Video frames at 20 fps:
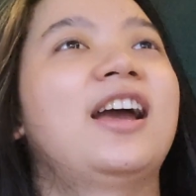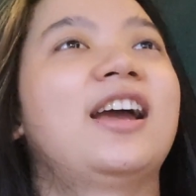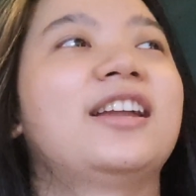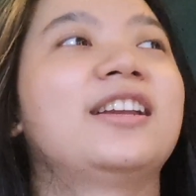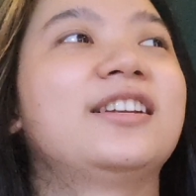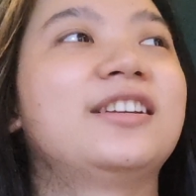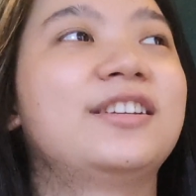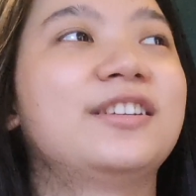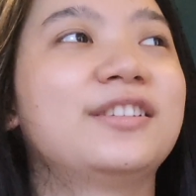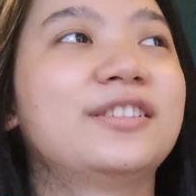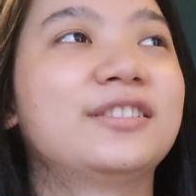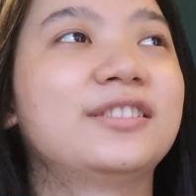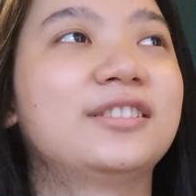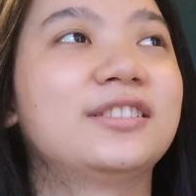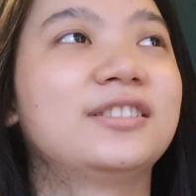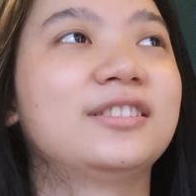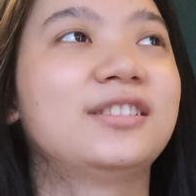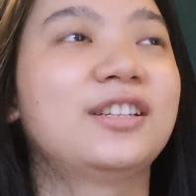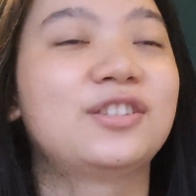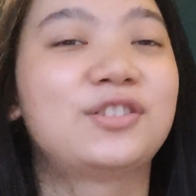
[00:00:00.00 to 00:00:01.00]
and
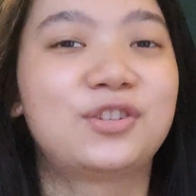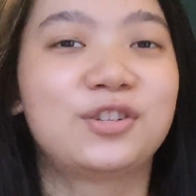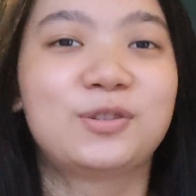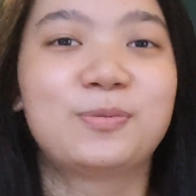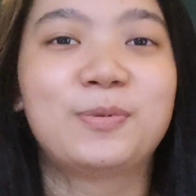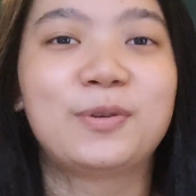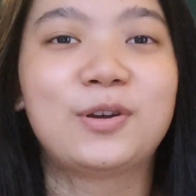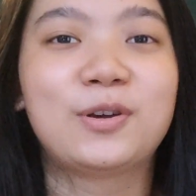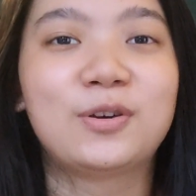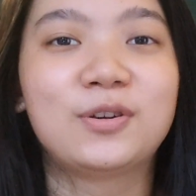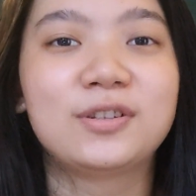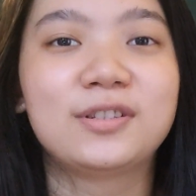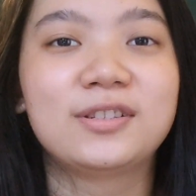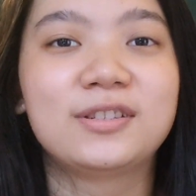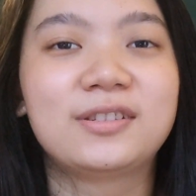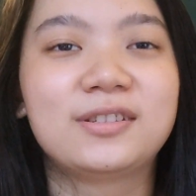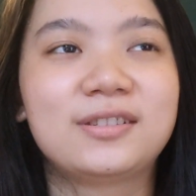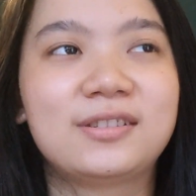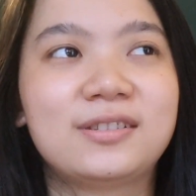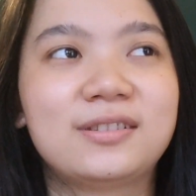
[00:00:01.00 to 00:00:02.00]
uh, that's just
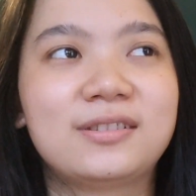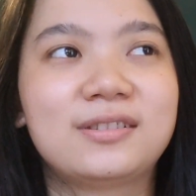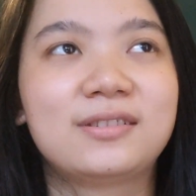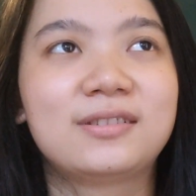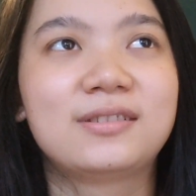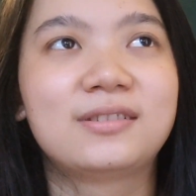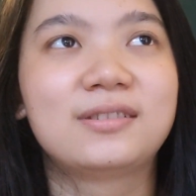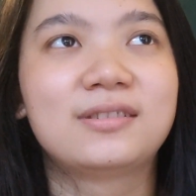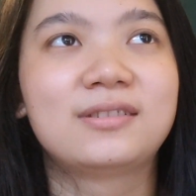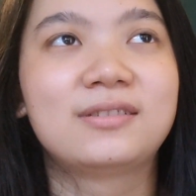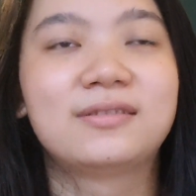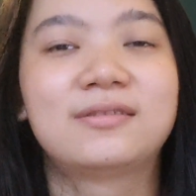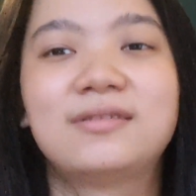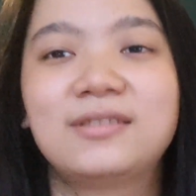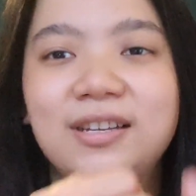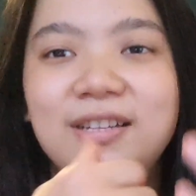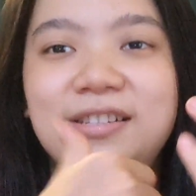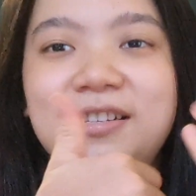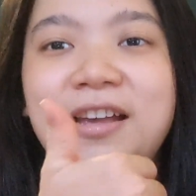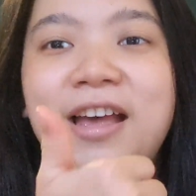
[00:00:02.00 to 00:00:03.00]
because
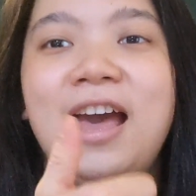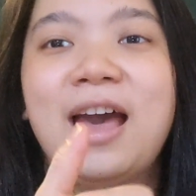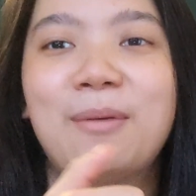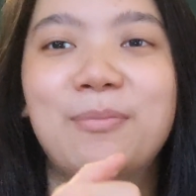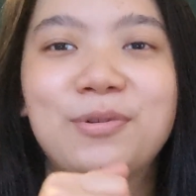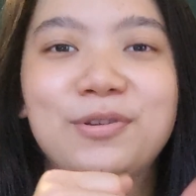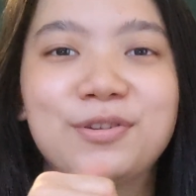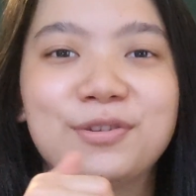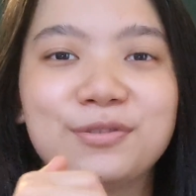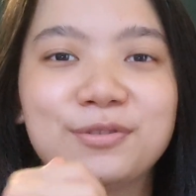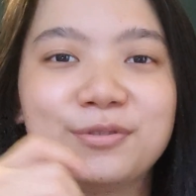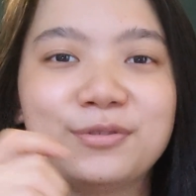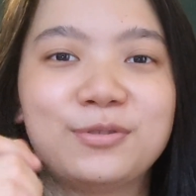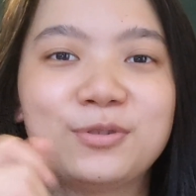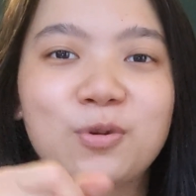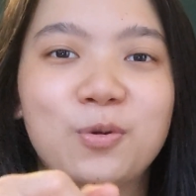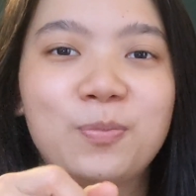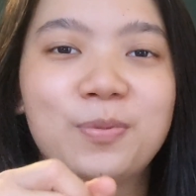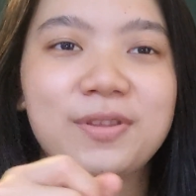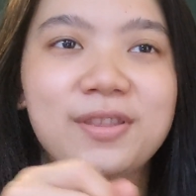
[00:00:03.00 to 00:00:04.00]
it's a habit you know
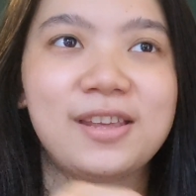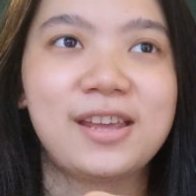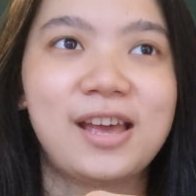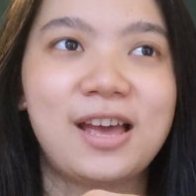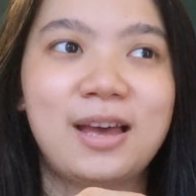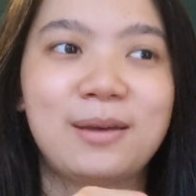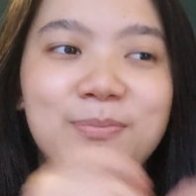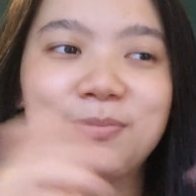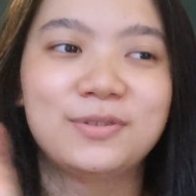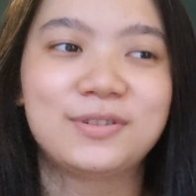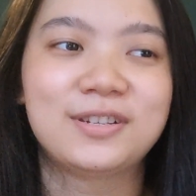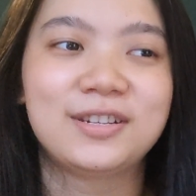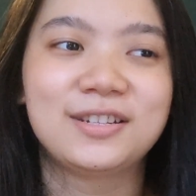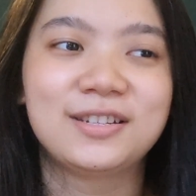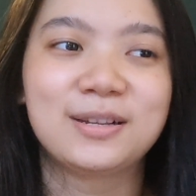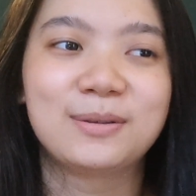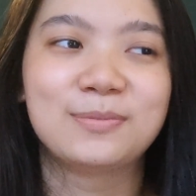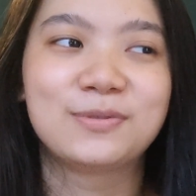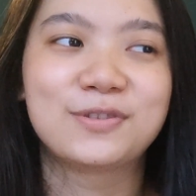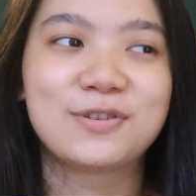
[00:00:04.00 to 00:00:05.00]
you open the app you see
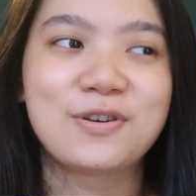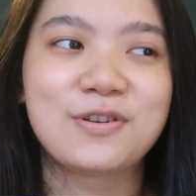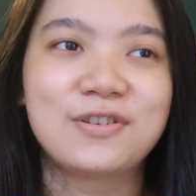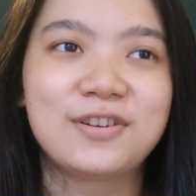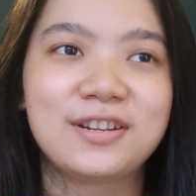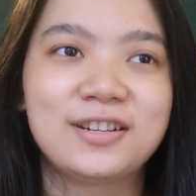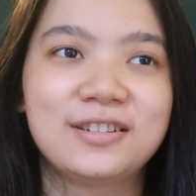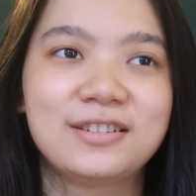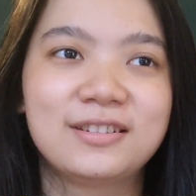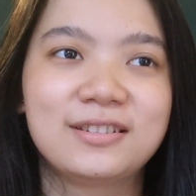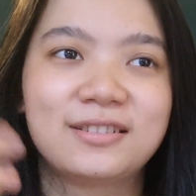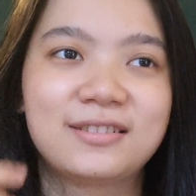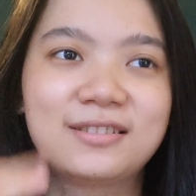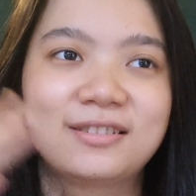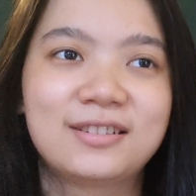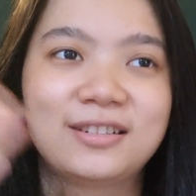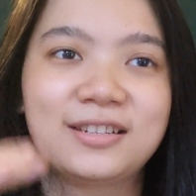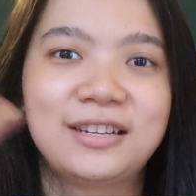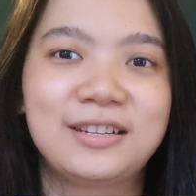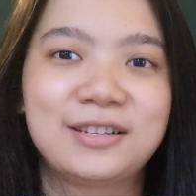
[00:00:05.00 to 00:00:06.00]
some stories
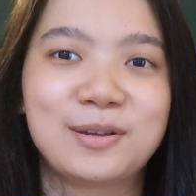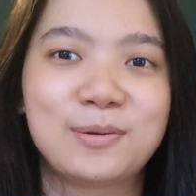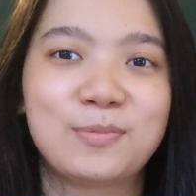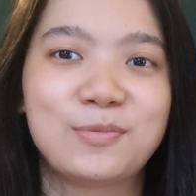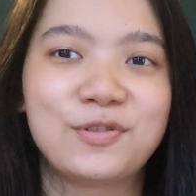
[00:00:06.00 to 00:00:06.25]
see some